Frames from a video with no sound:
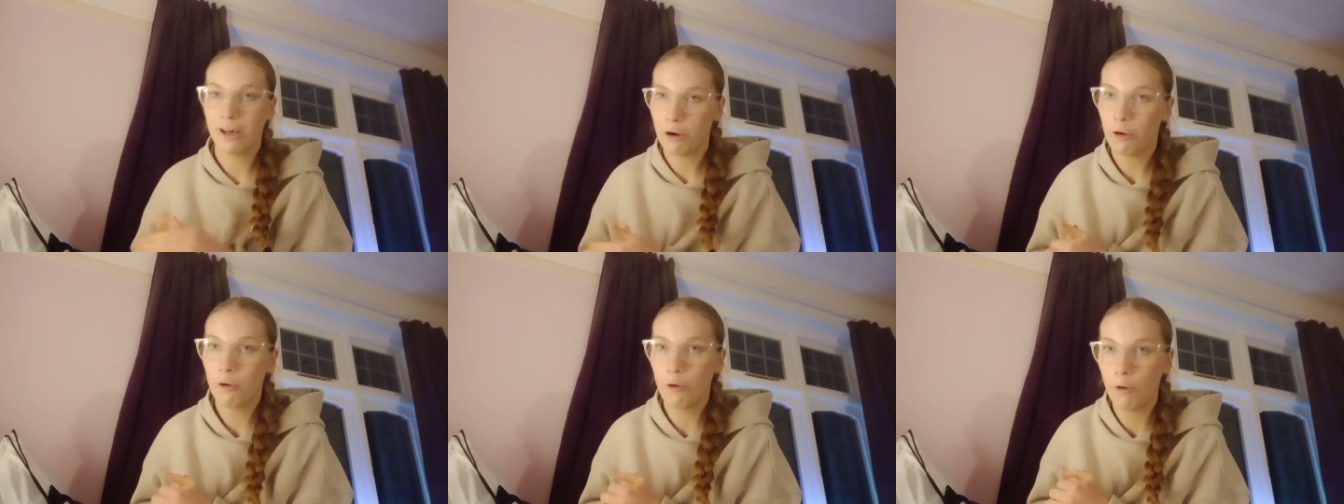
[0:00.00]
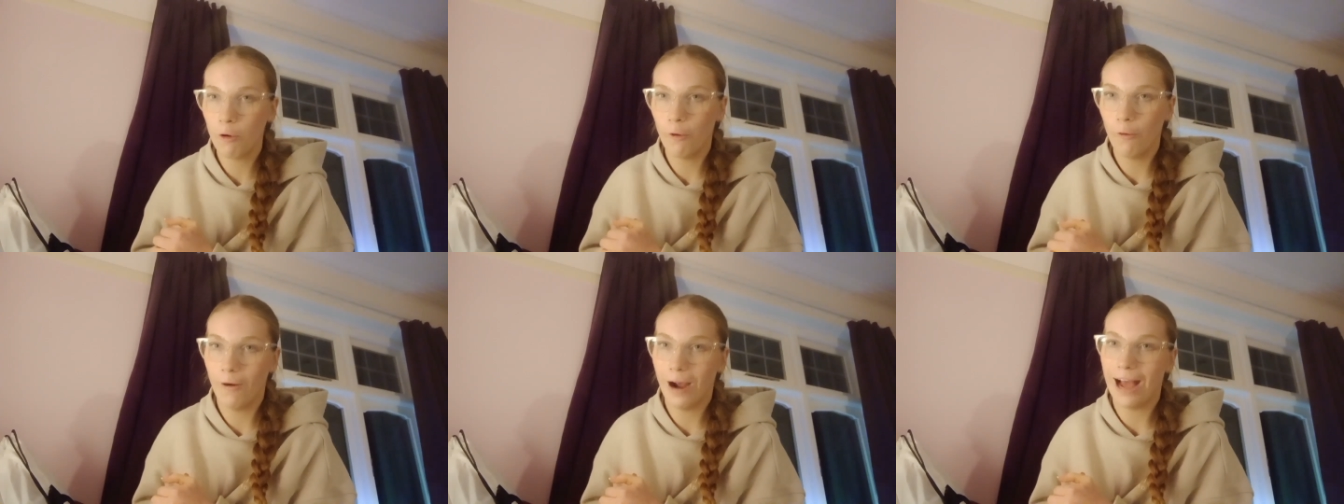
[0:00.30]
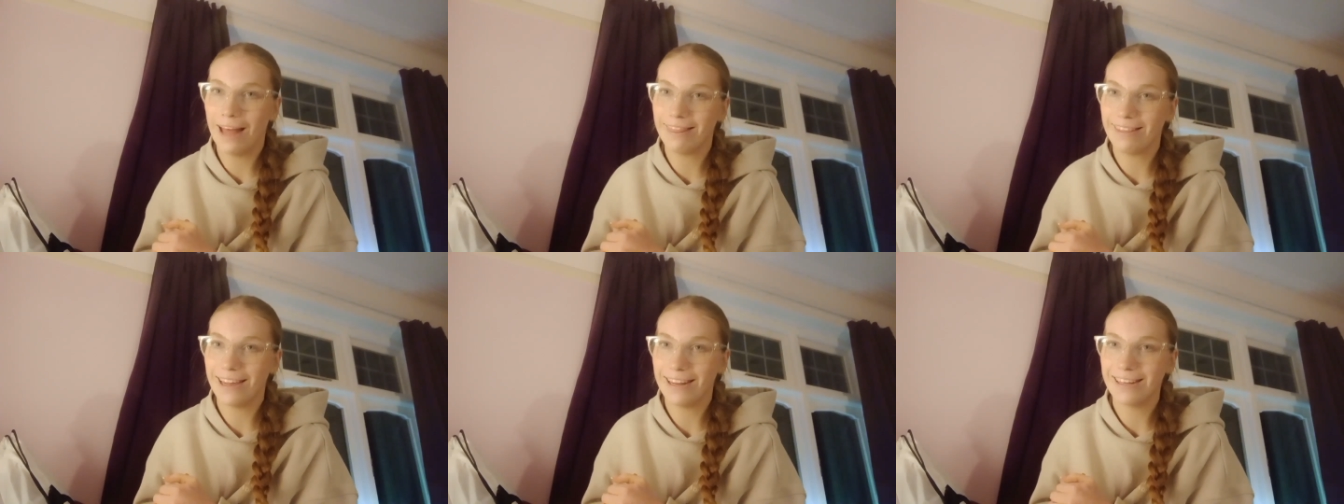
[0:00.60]
little haul
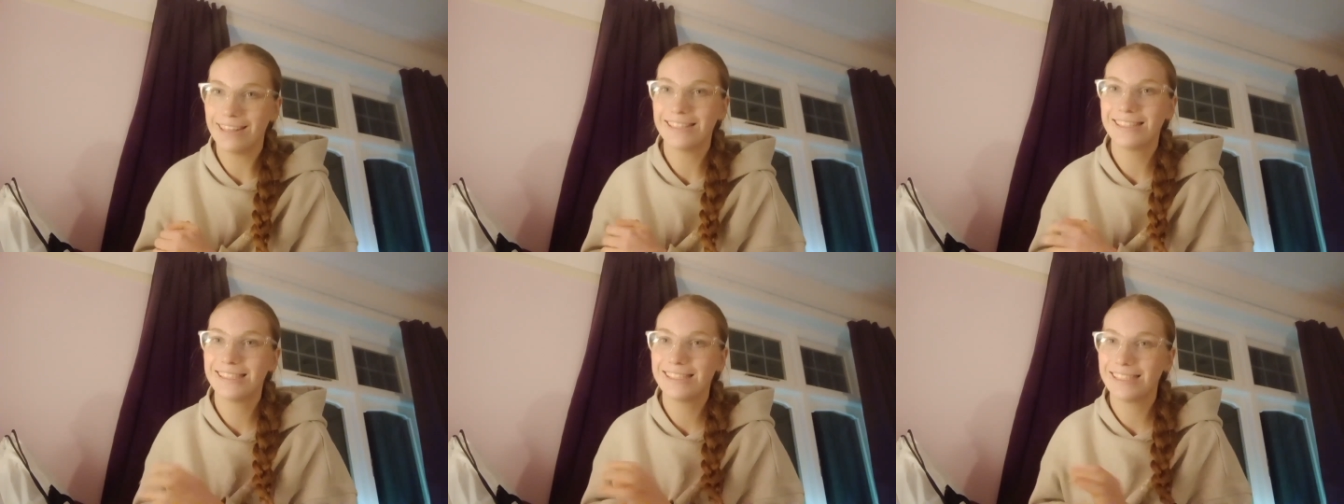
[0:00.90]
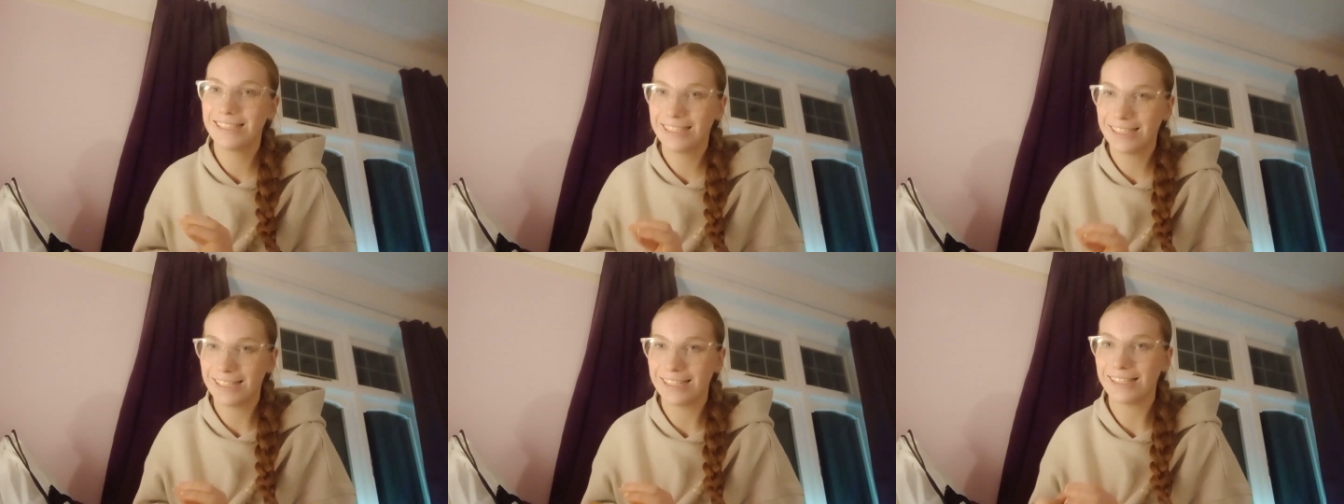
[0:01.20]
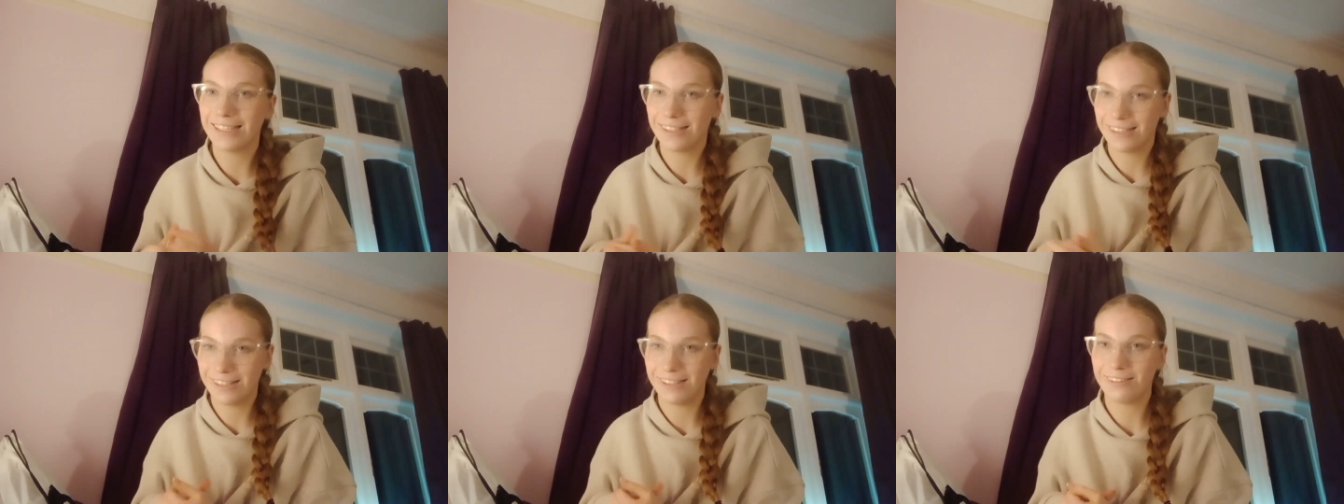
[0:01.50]
and then a
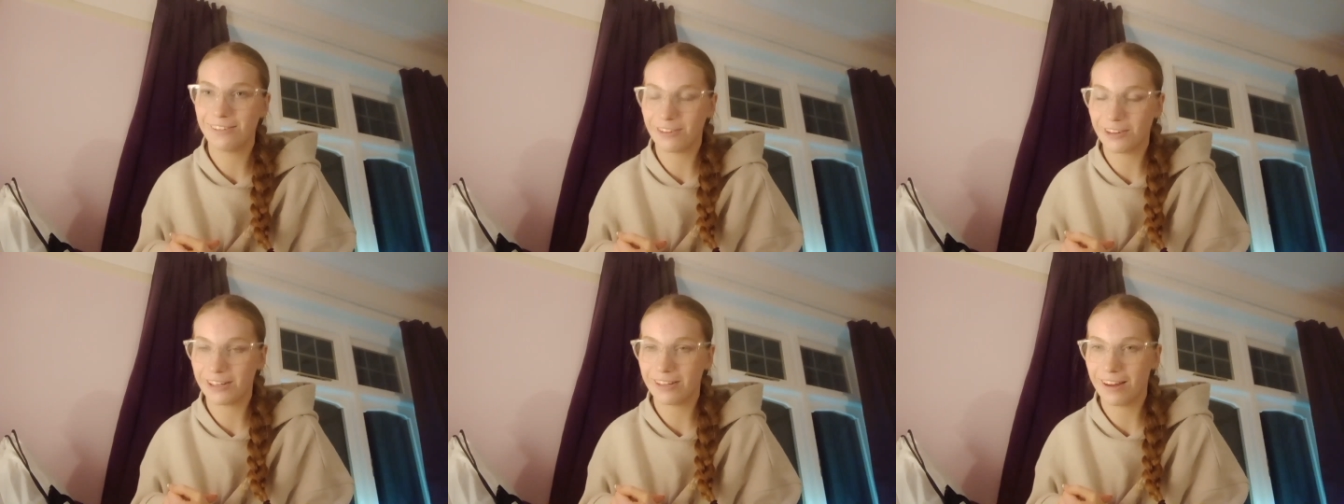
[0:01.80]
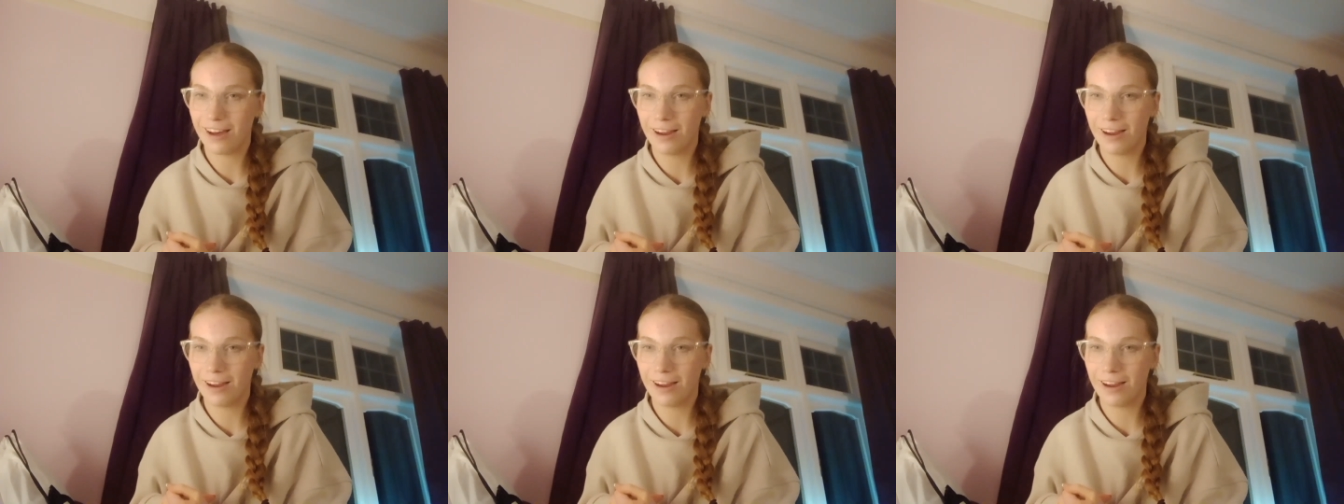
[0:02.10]
teensy story